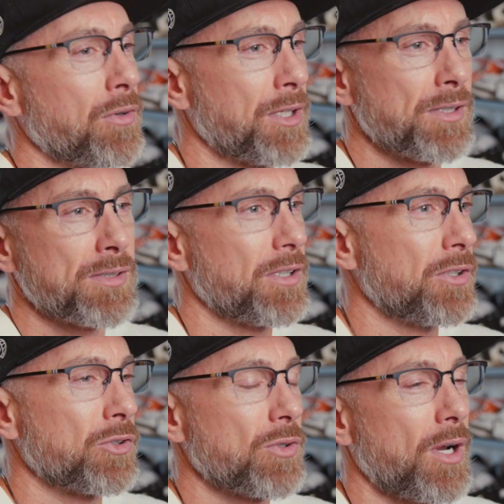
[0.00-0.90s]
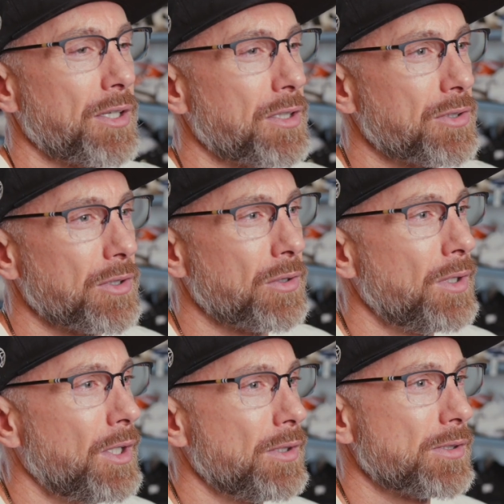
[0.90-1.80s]
it is that you're trying to do.
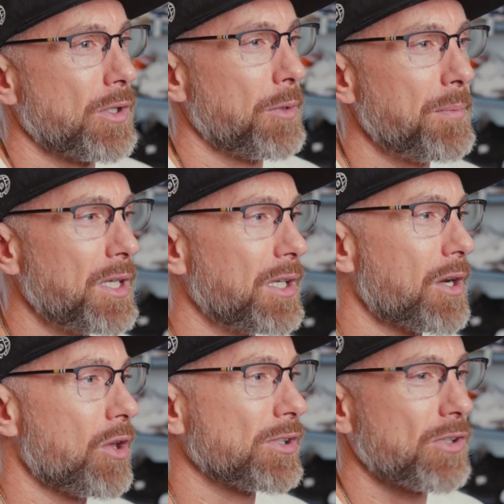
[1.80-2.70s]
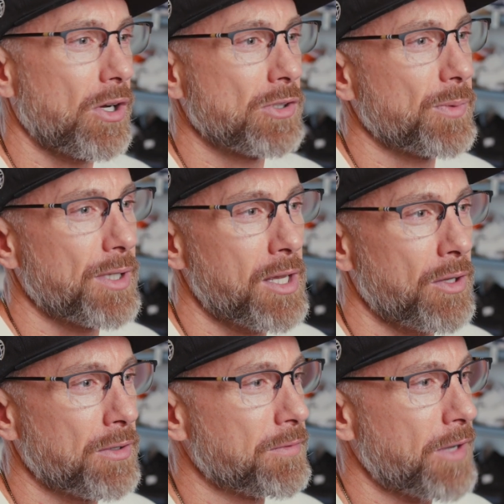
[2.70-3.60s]
So to me, it all starts with
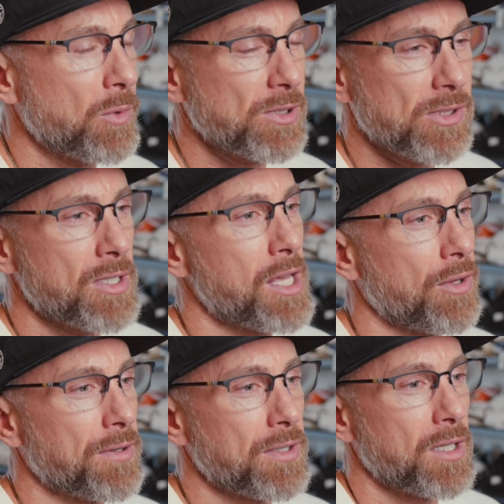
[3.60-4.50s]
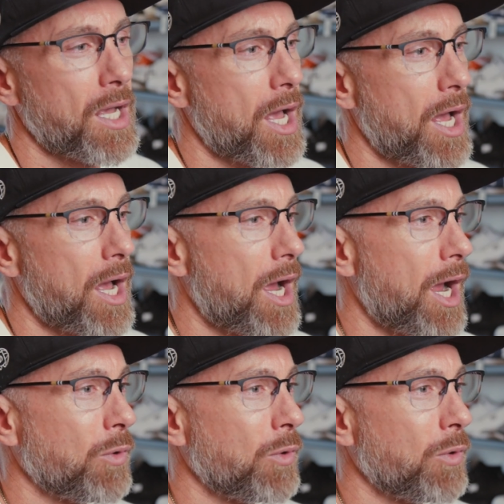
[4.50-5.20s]
health. If I was unhealthy, I